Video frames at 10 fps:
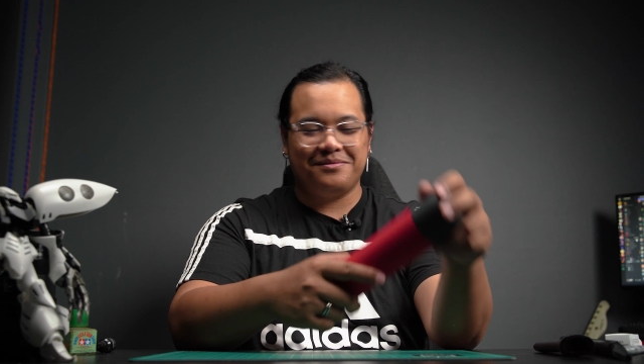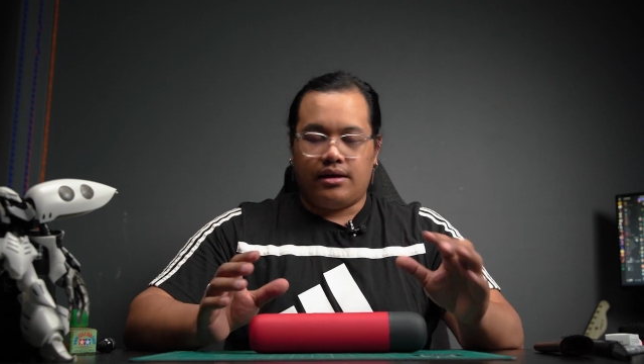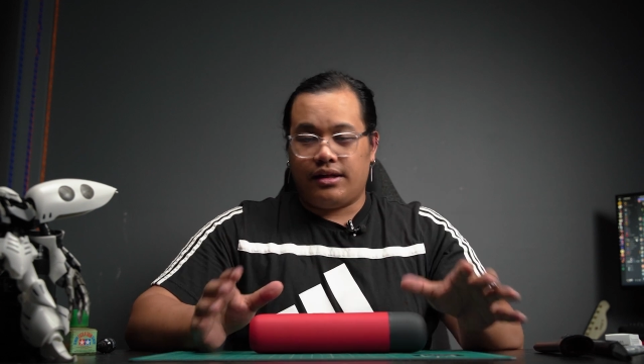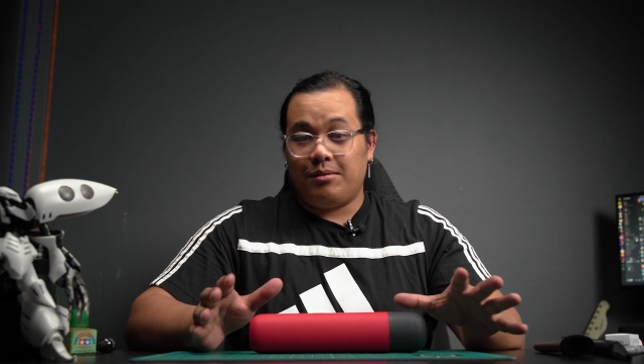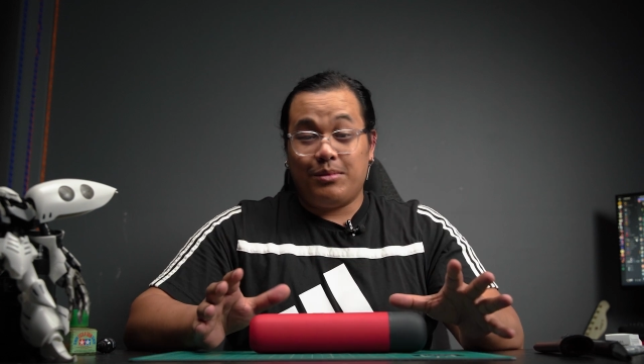I
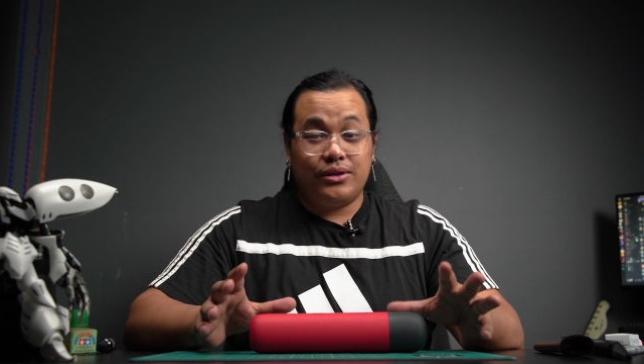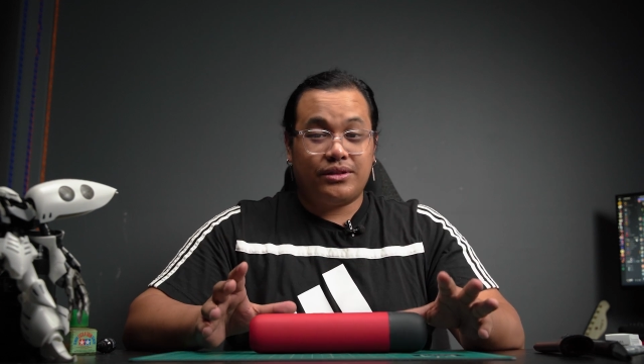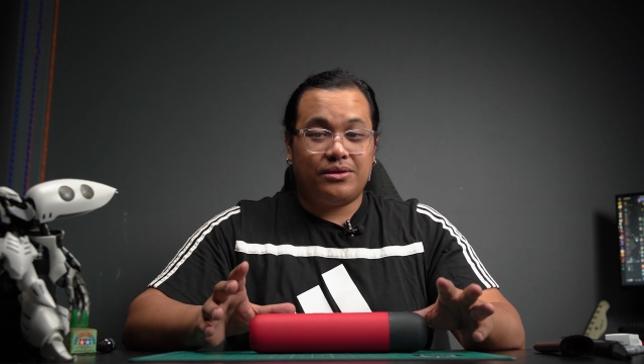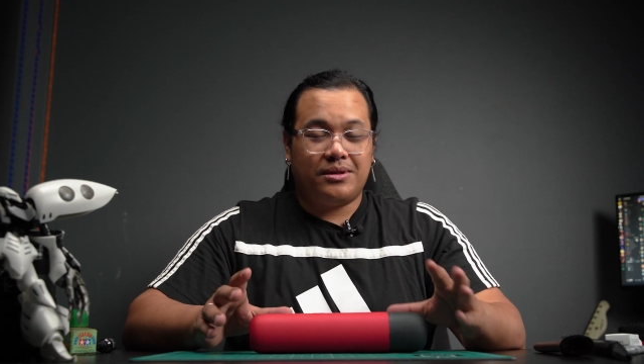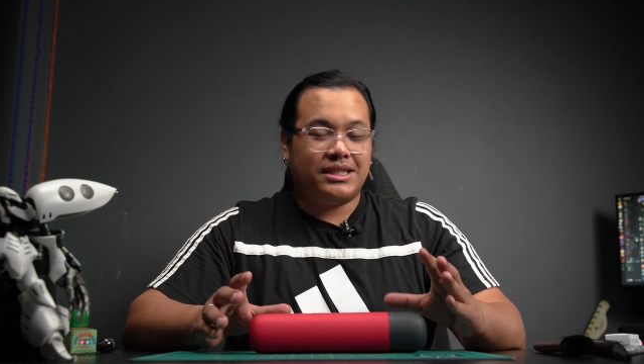think most
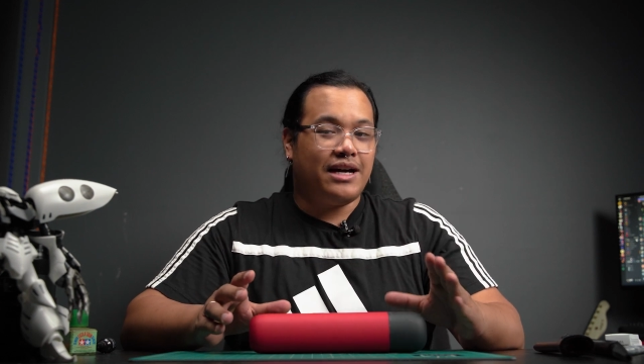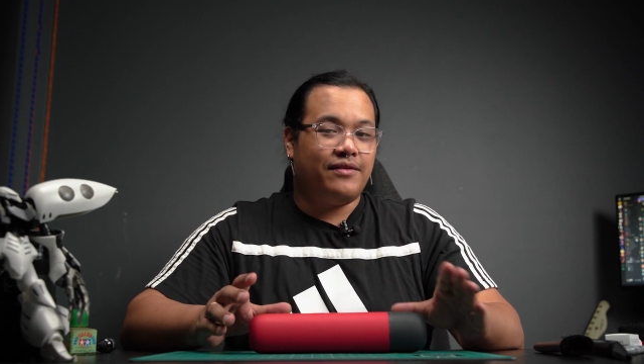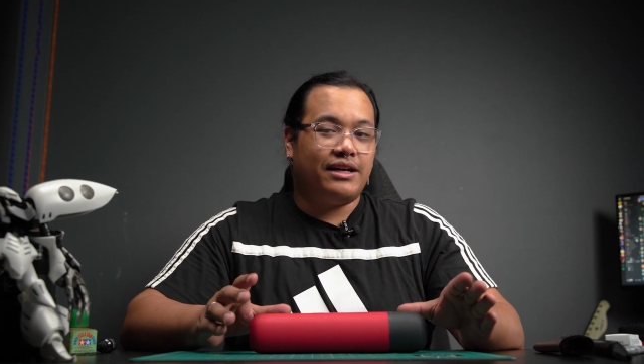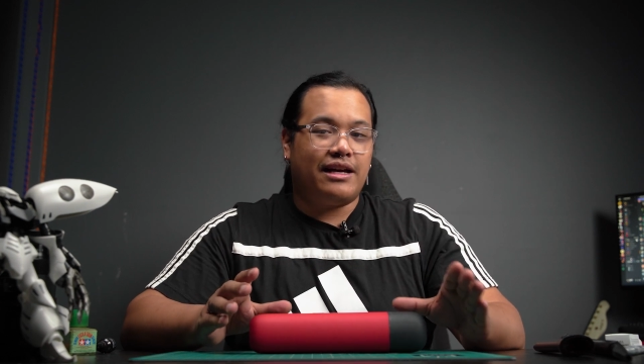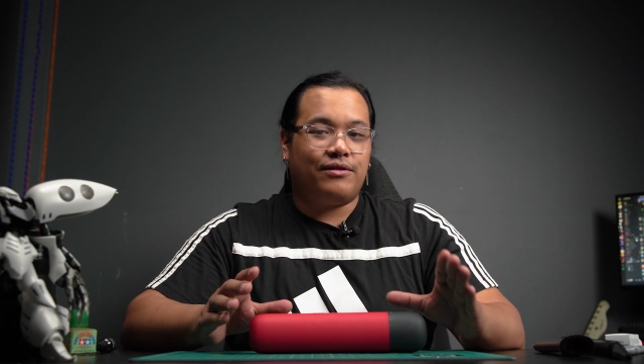stores have
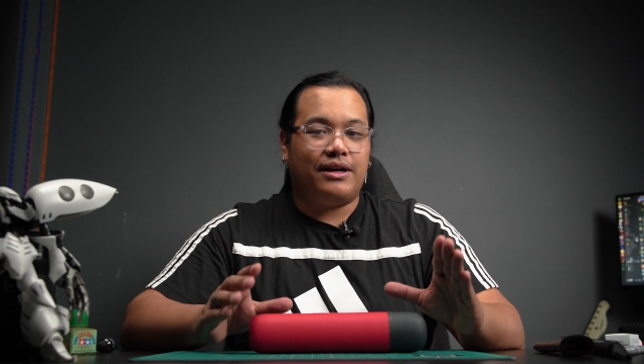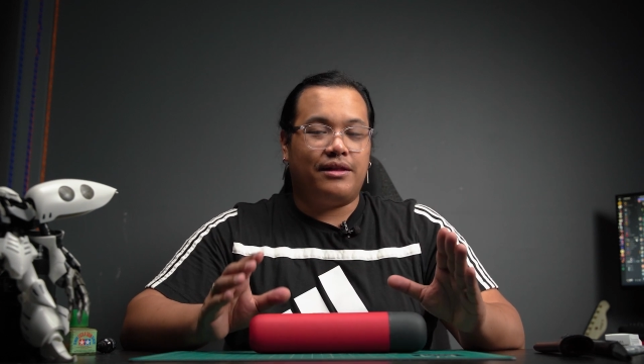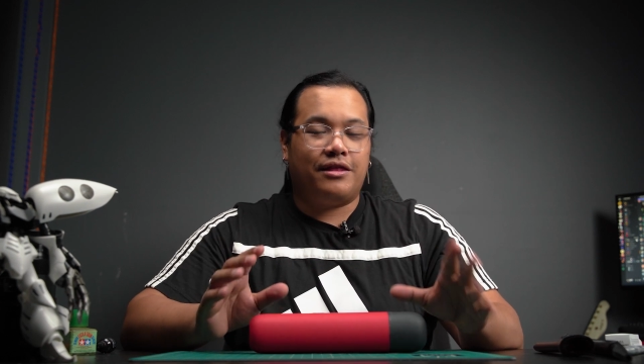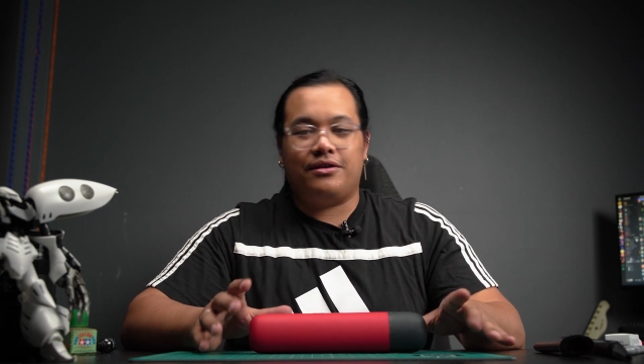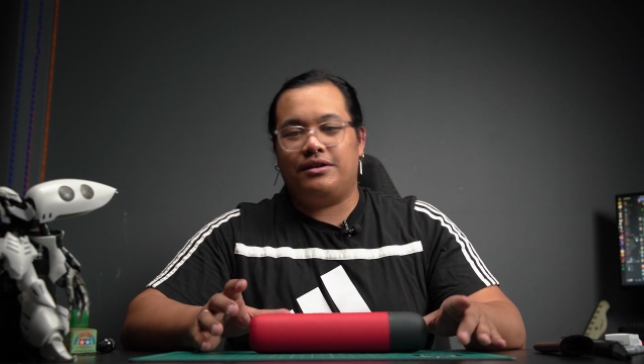it at
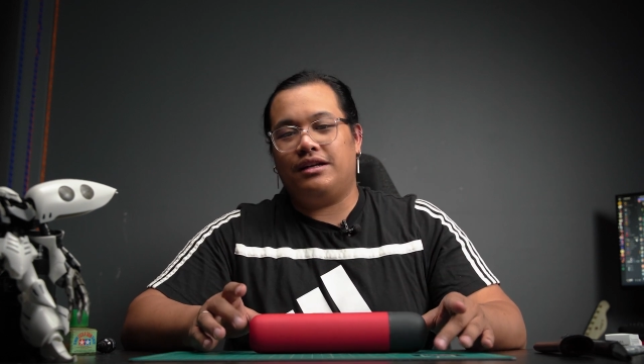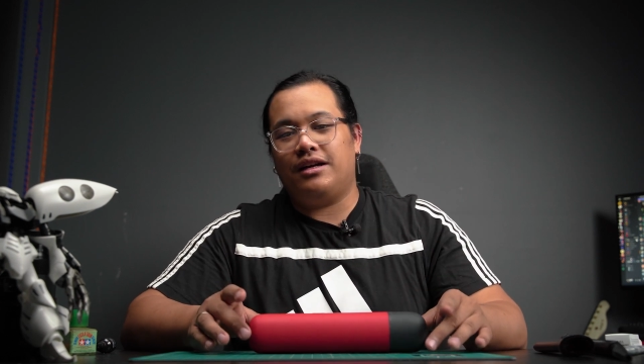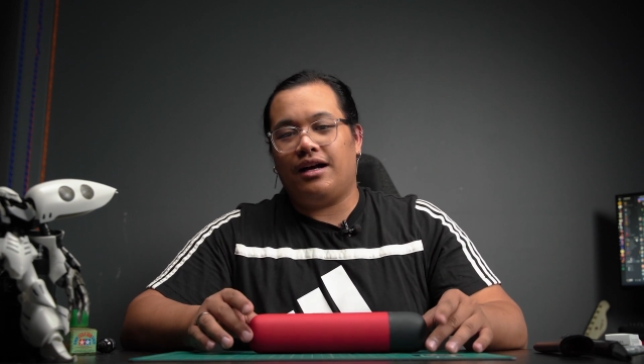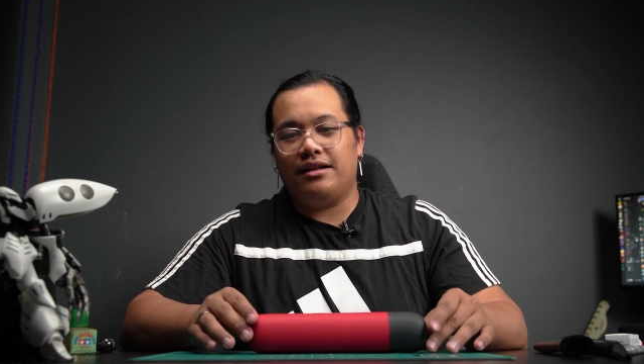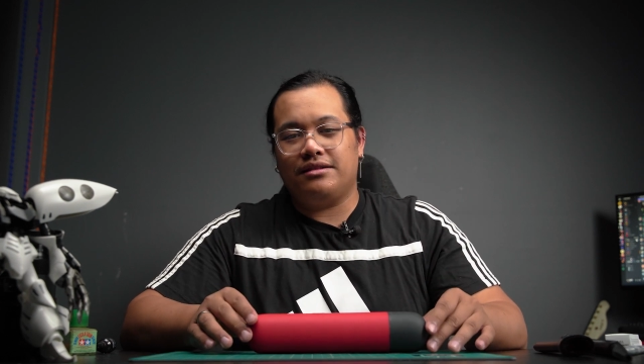around
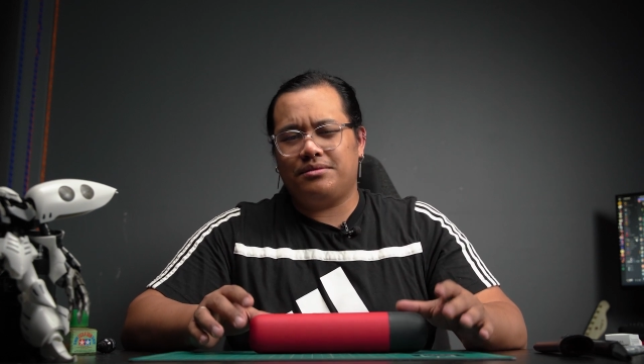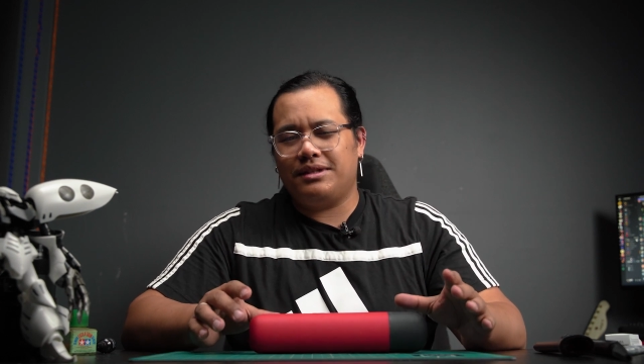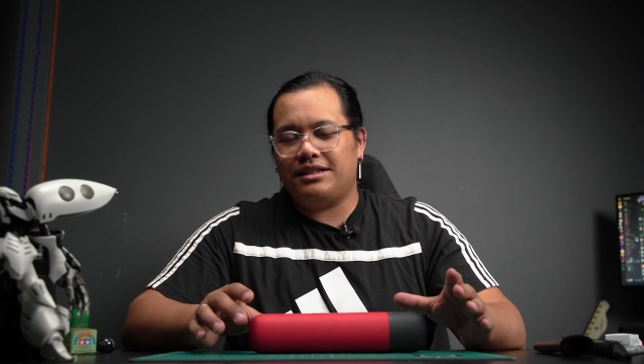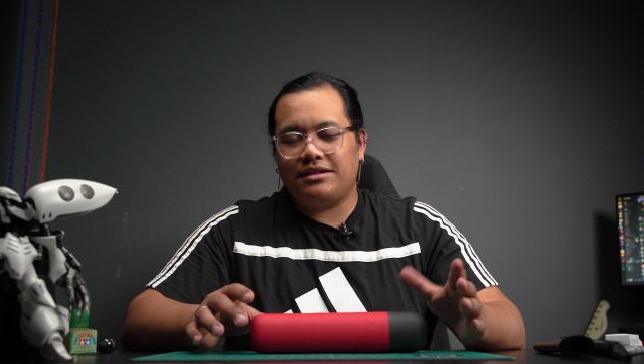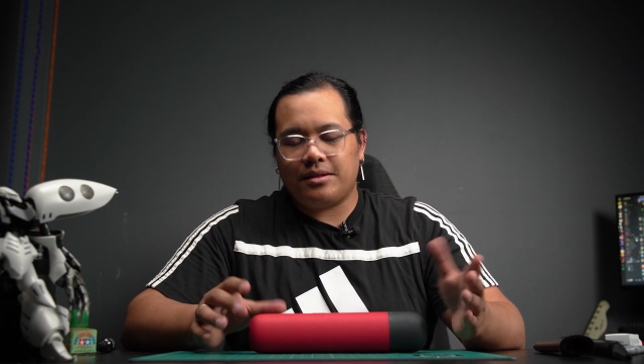$30,
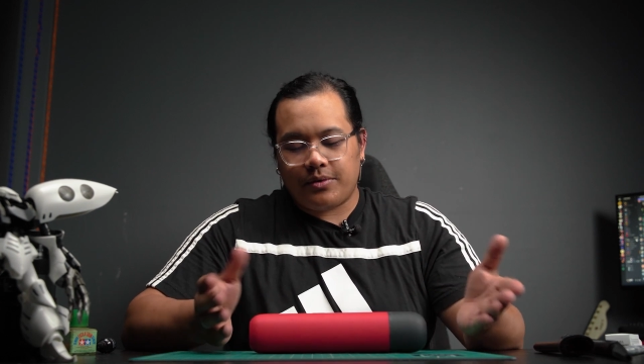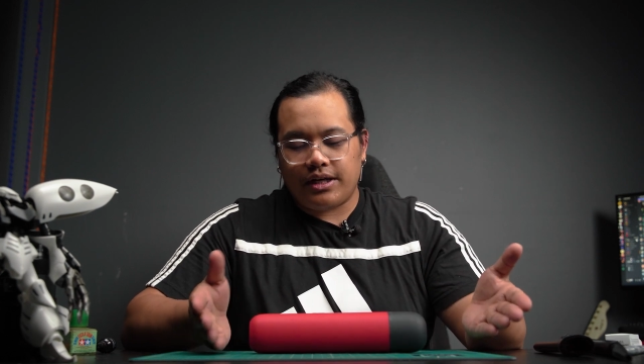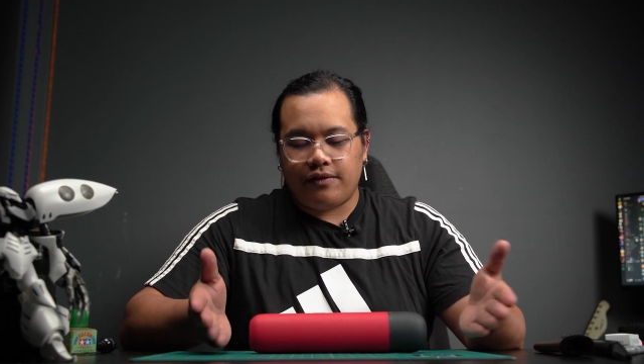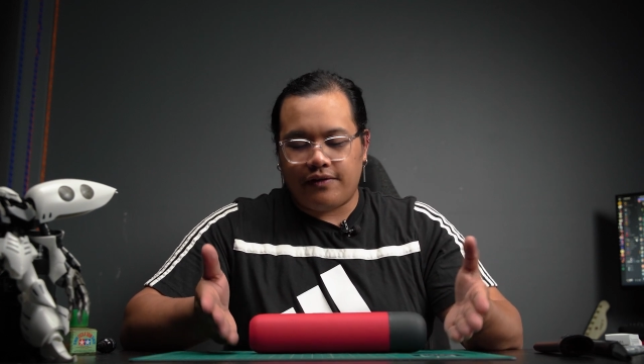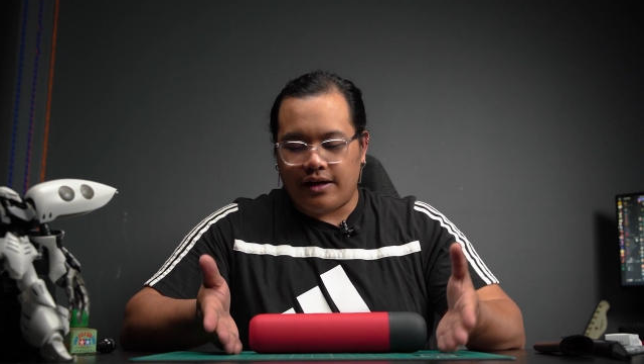which is a
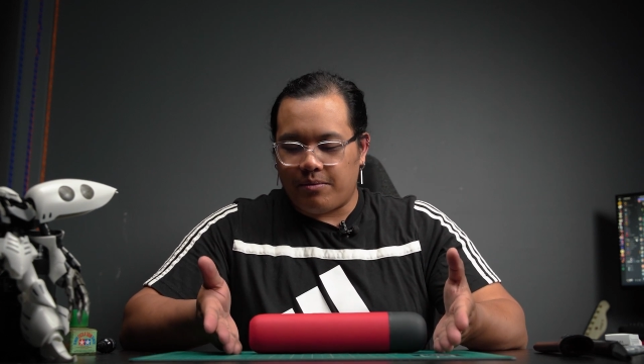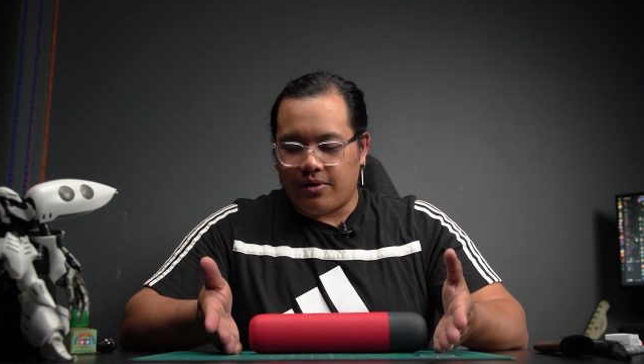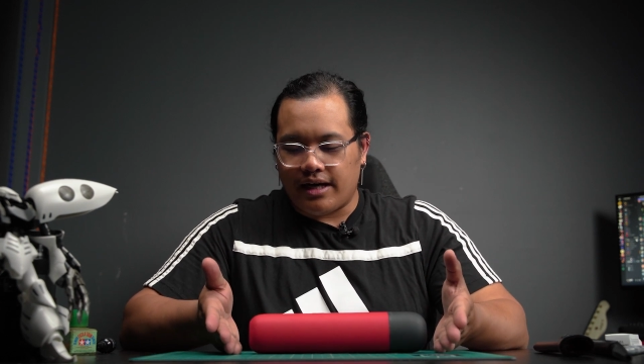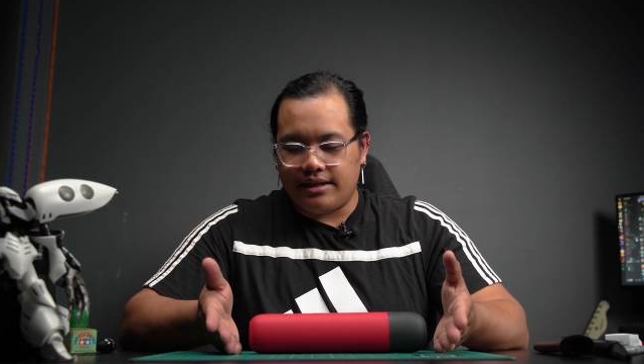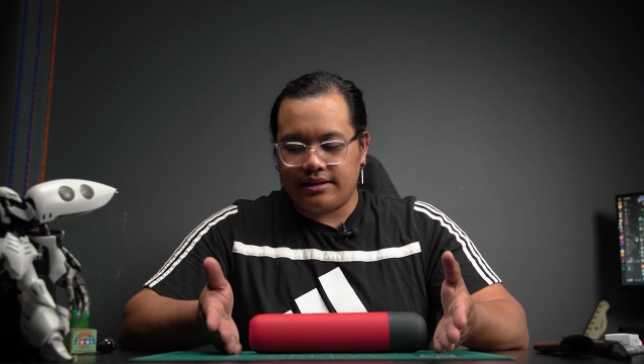pretty fair
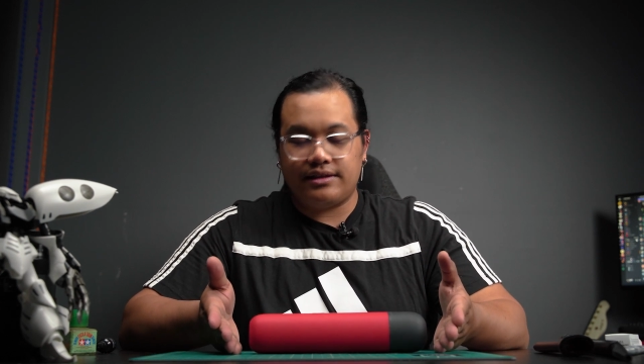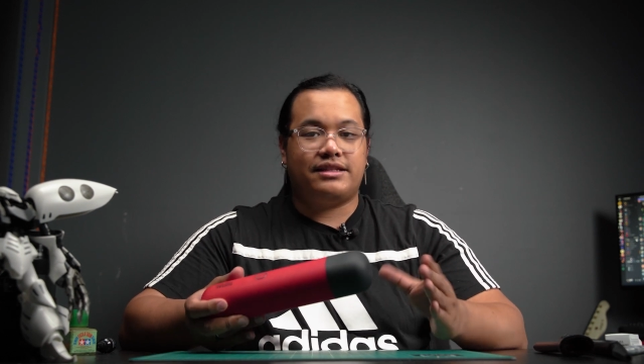price.